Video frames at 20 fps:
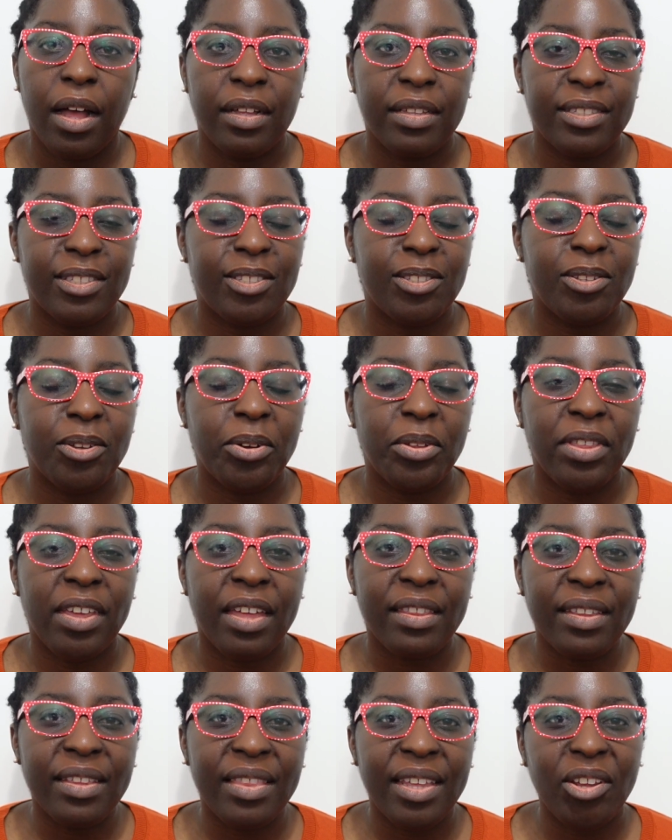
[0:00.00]
So the
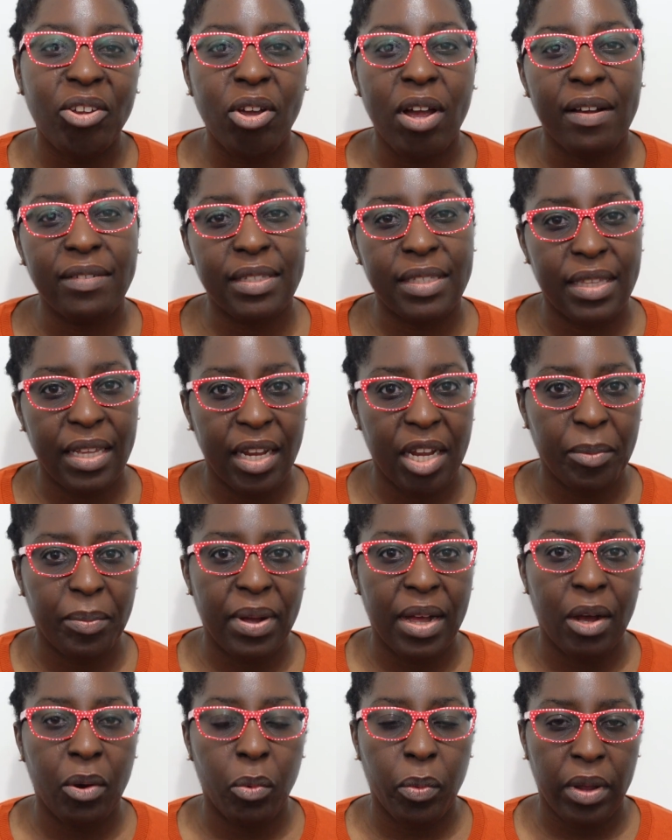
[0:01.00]
other thing you have to think
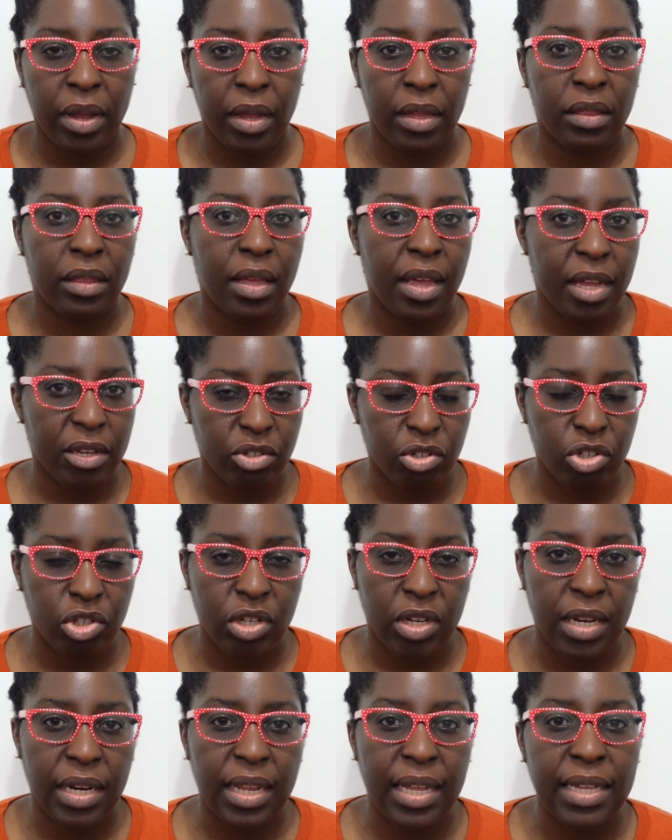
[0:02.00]
about with
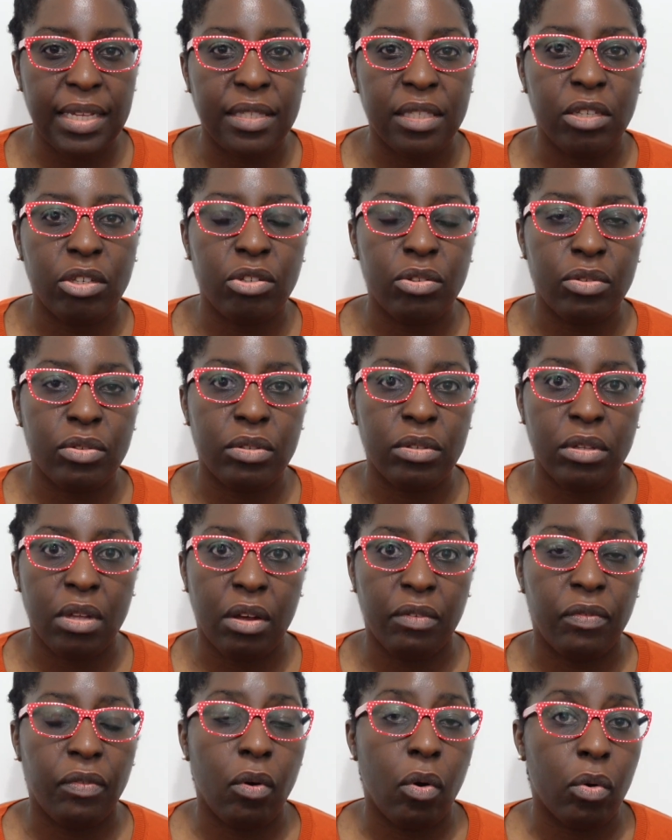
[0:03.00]
estrogen is the use
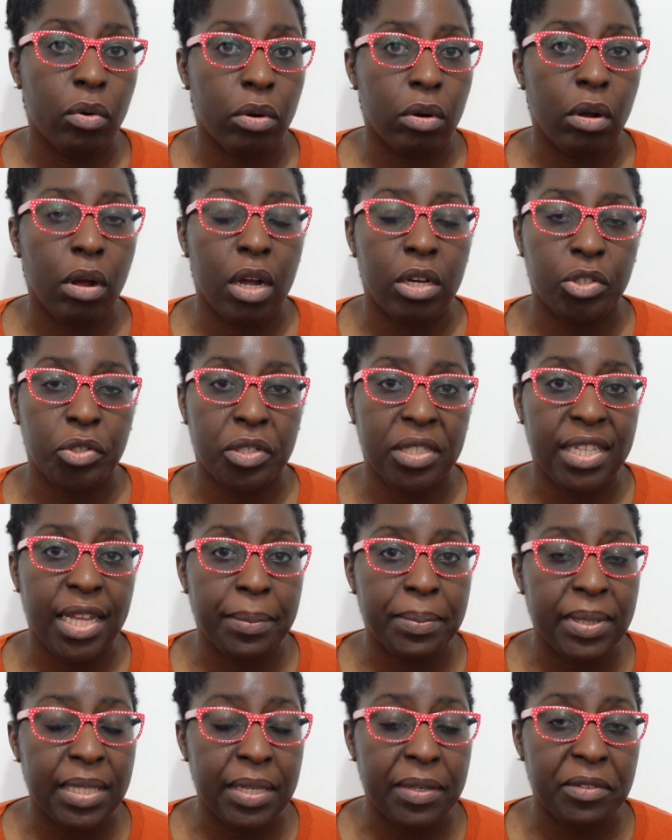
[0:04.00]
of oral
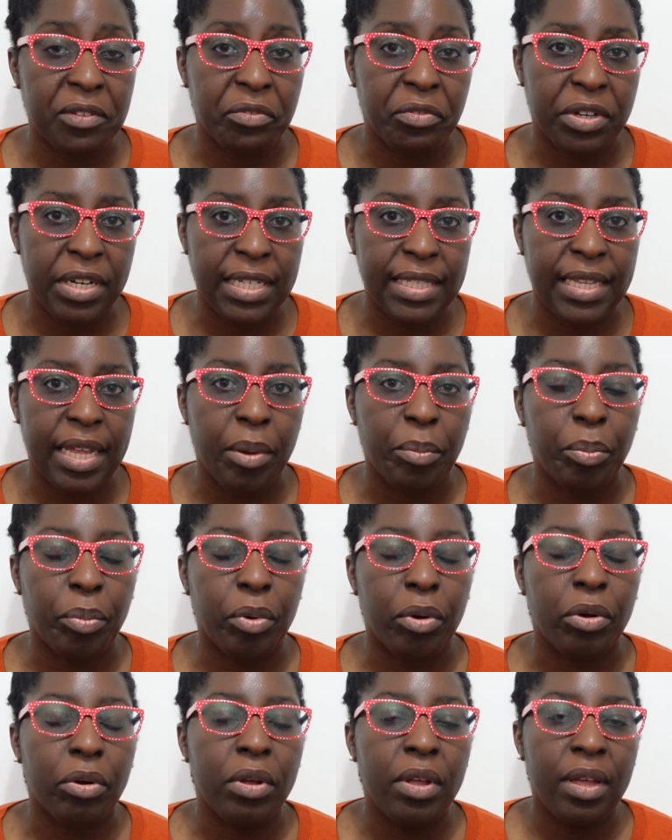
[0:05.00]
contraceptives. For
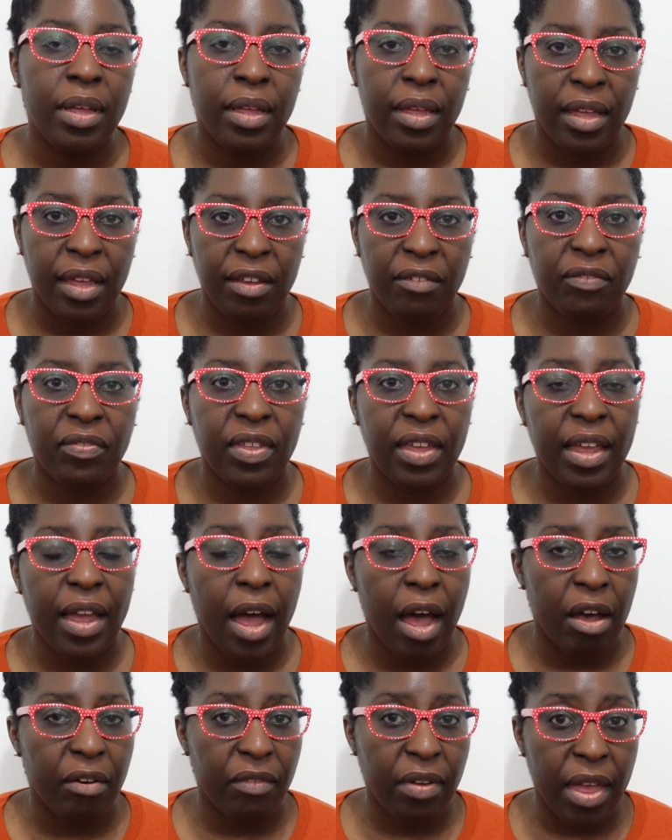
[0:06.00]
example, if they
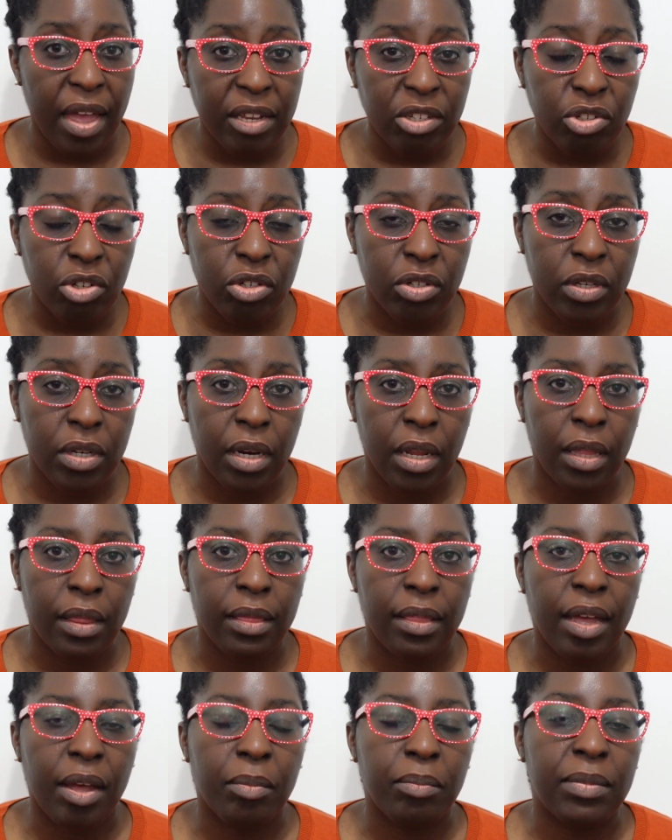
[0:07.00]
have estrogen
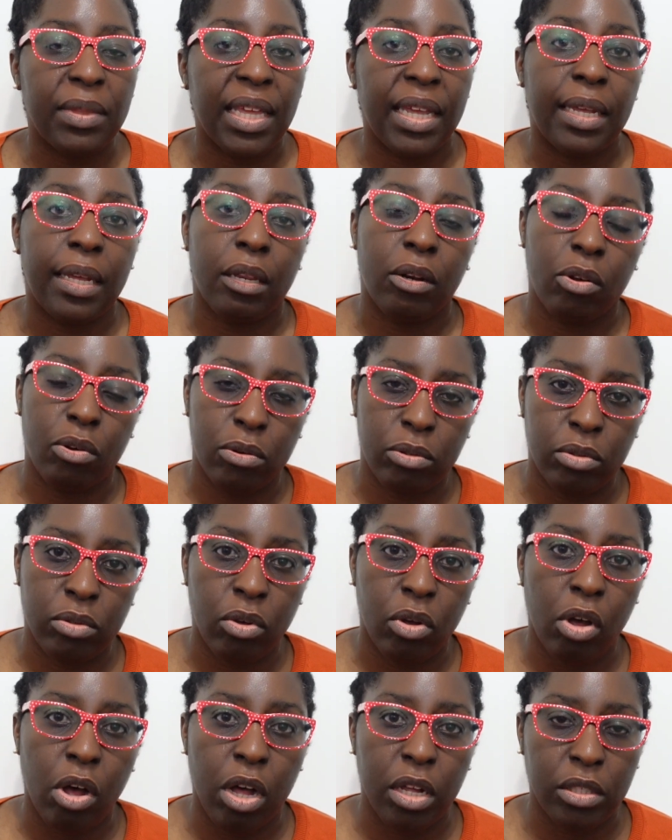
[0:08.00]
in them, they can also
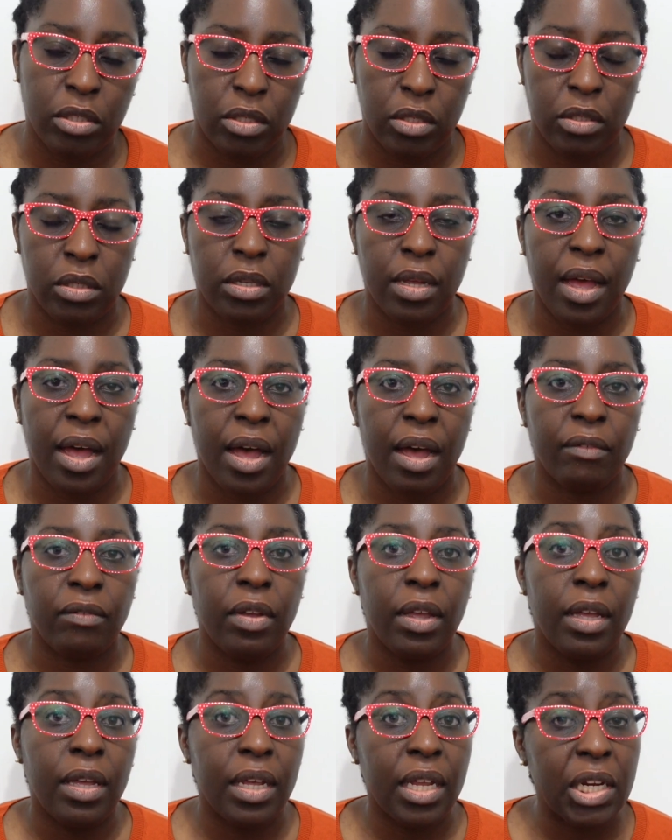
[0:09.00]
cause you to have
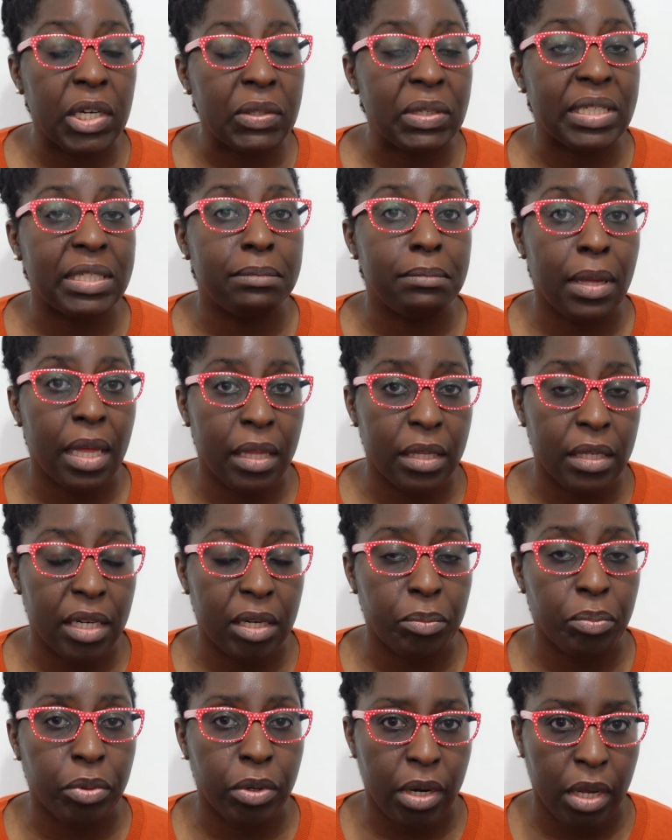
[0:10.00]
increased
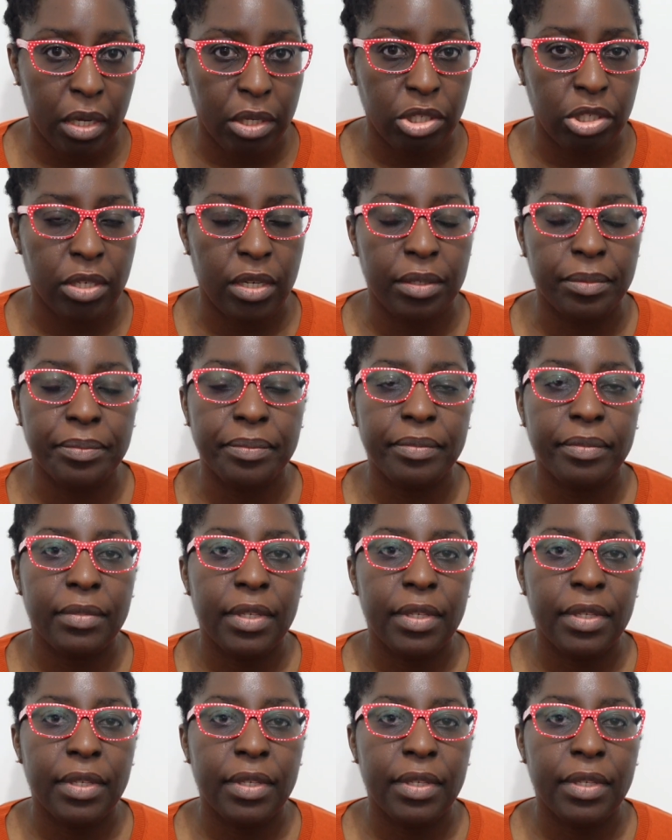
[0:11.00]
melanin production.